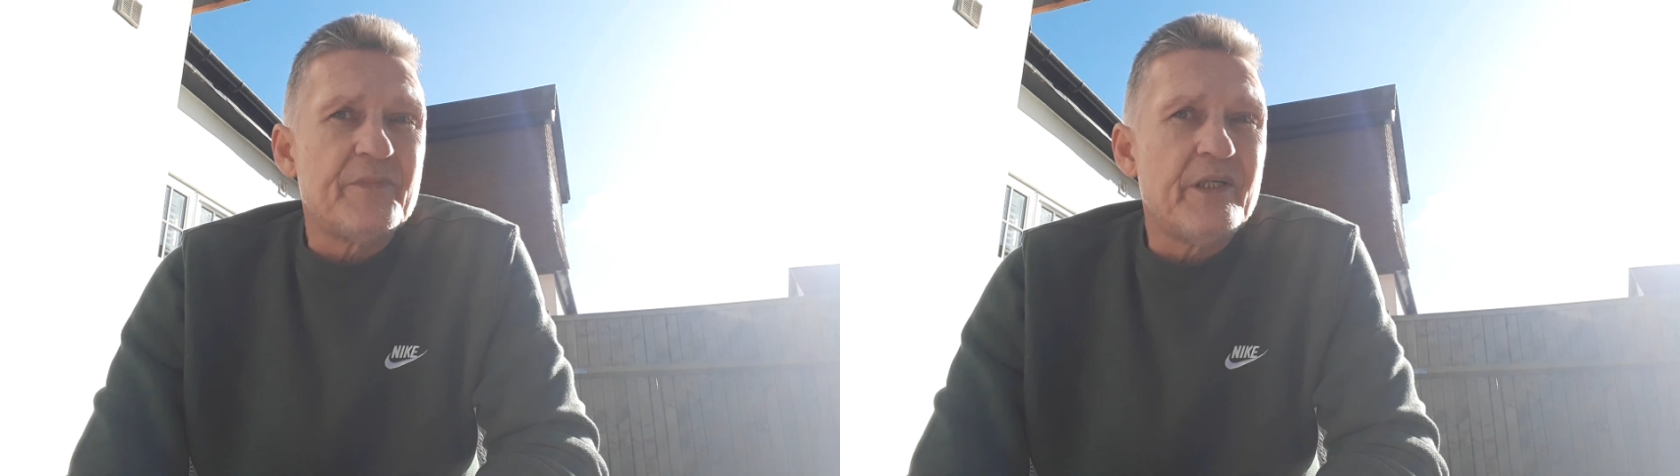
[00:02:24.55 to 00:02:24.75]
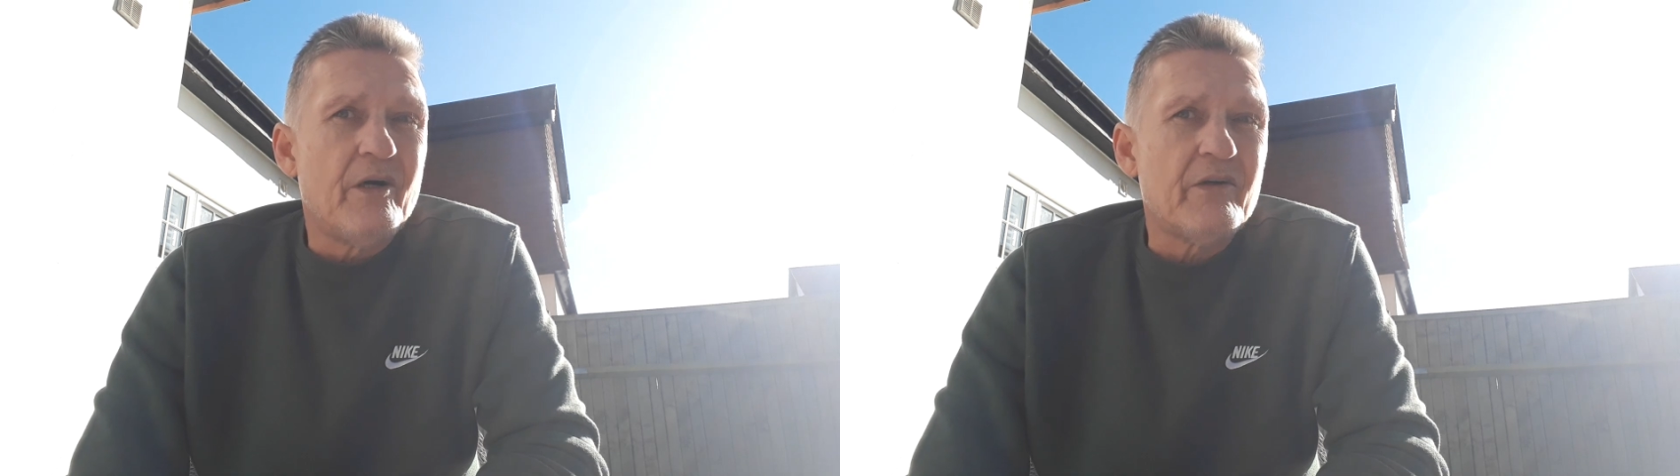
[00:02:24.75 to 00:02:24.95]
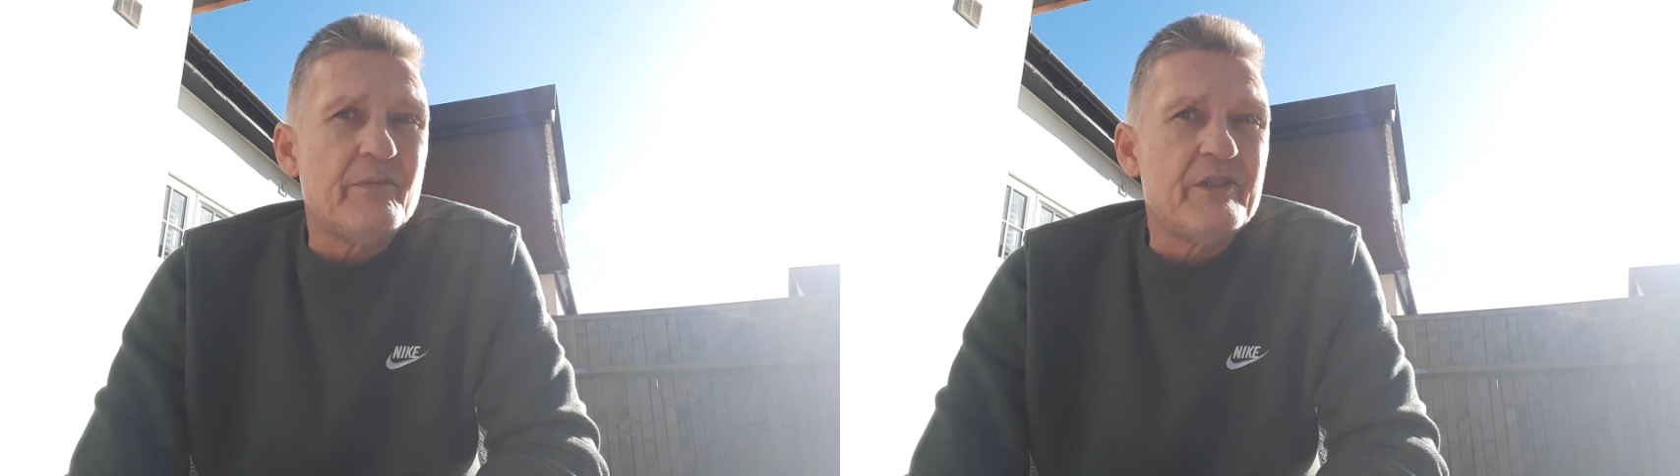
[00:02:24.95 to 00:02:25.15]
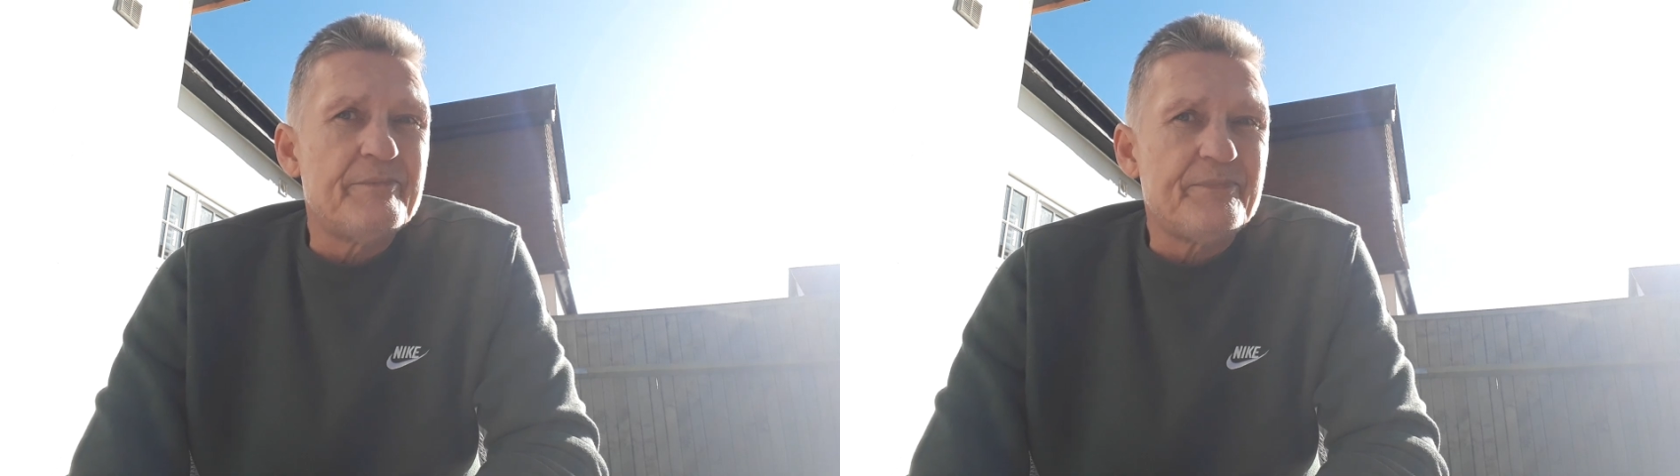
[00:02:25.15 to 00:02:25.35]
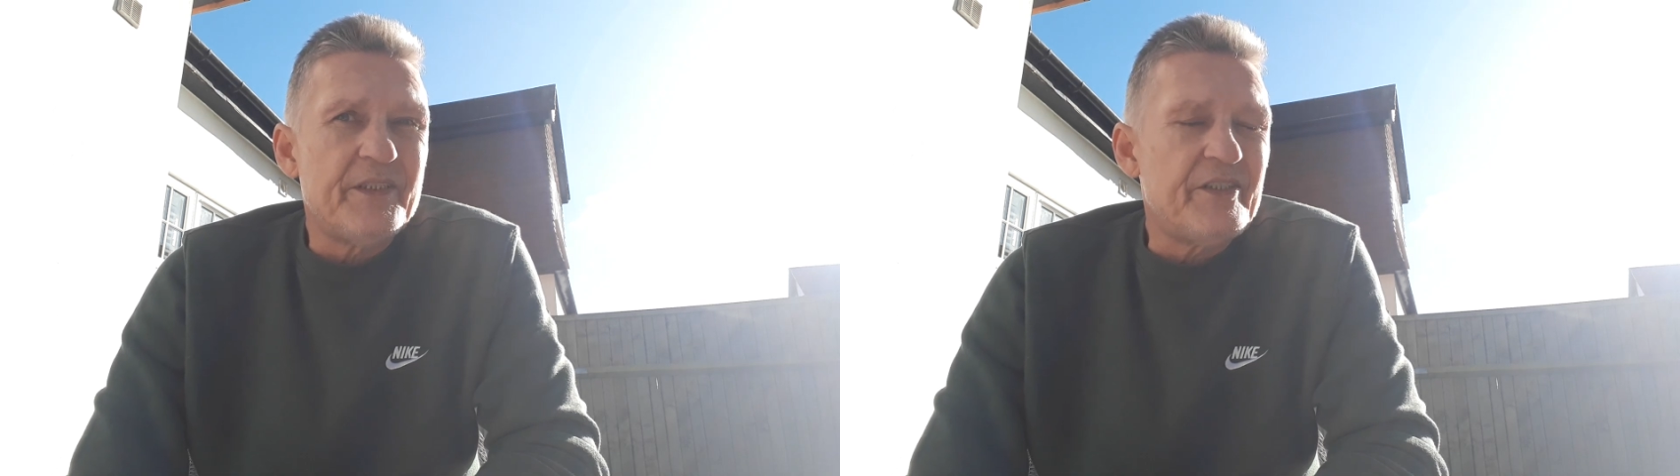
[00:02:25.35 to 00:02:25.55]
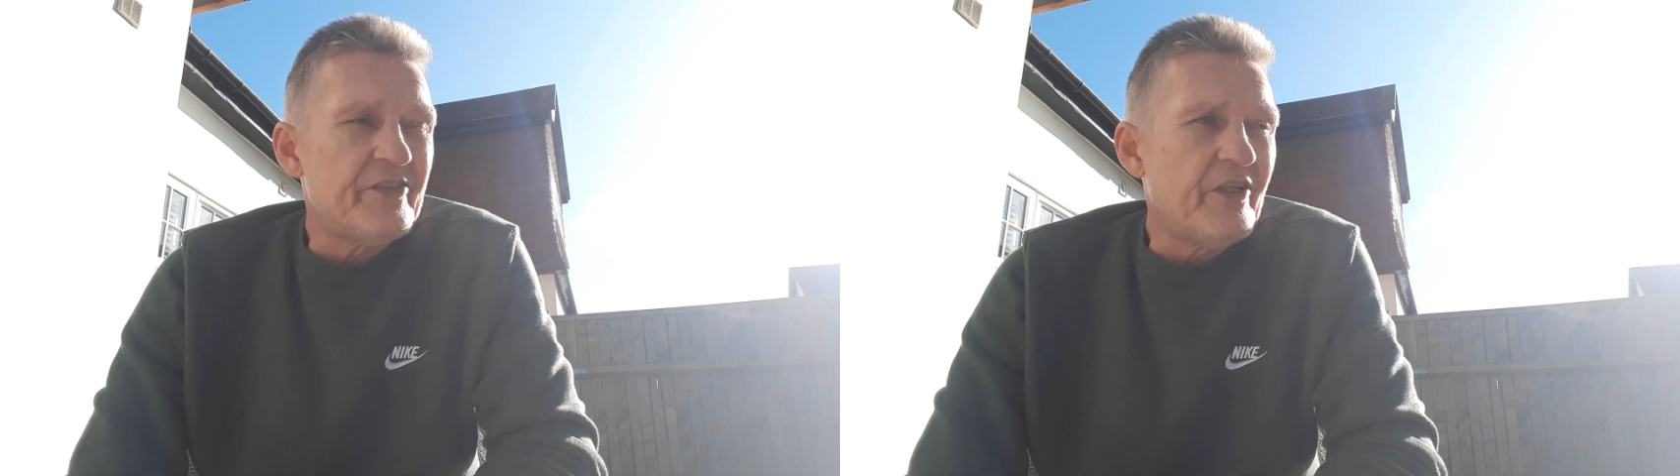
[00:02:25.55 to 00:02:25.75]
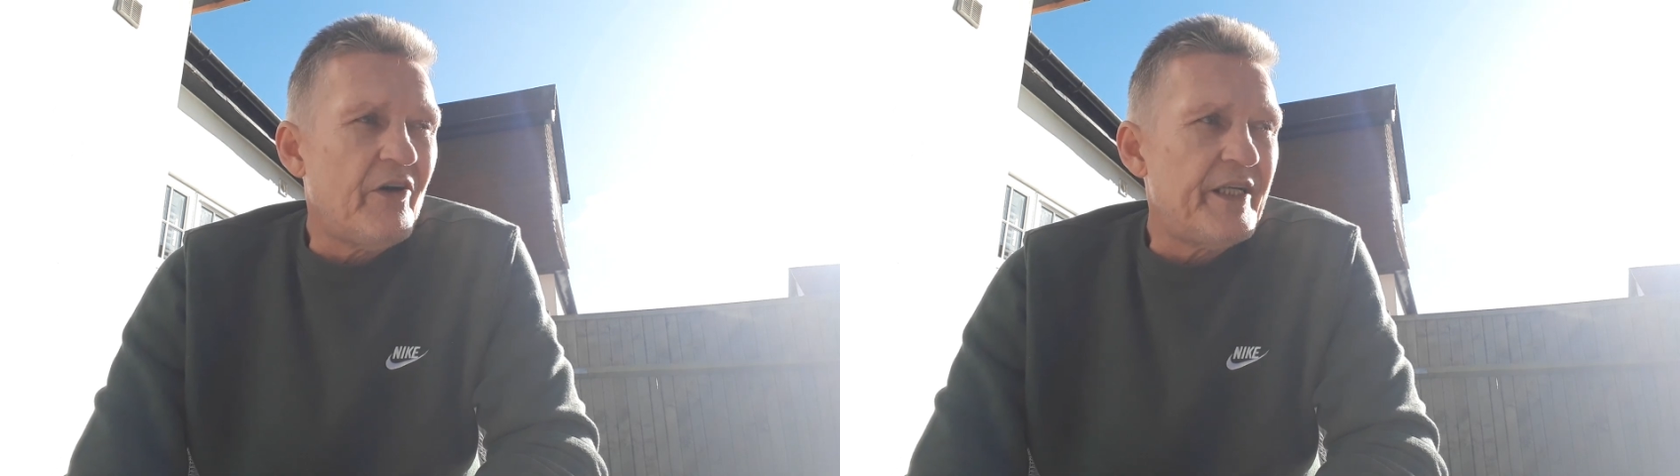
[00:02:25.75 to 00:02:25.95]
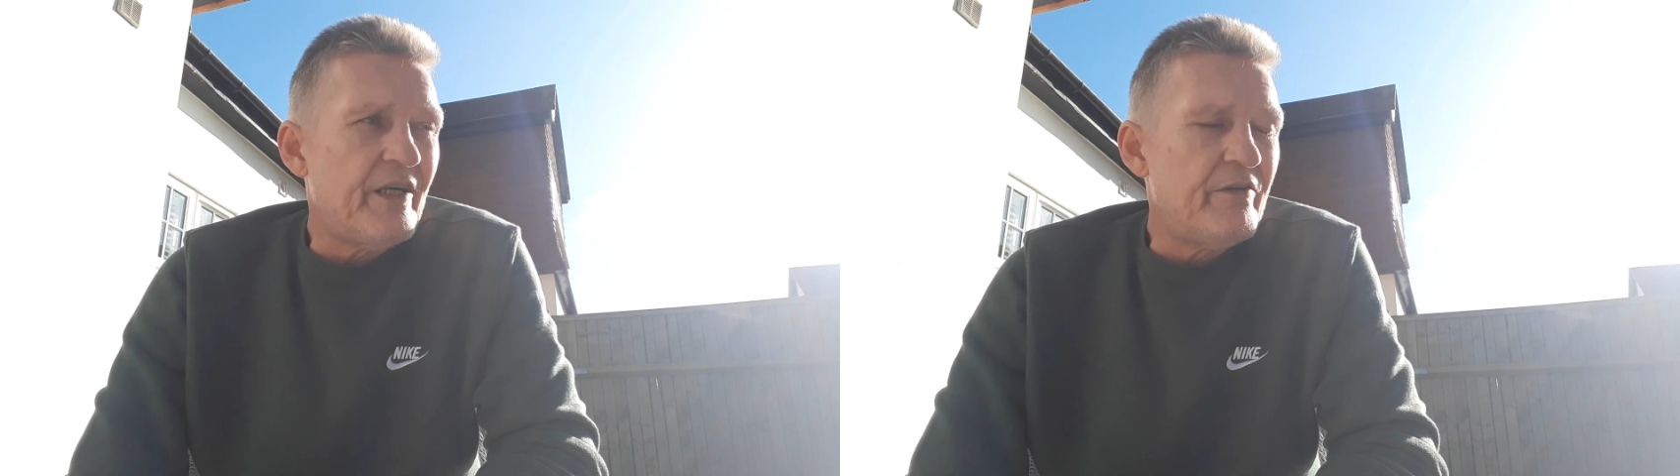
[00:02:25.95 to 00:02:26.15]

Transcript: the argument started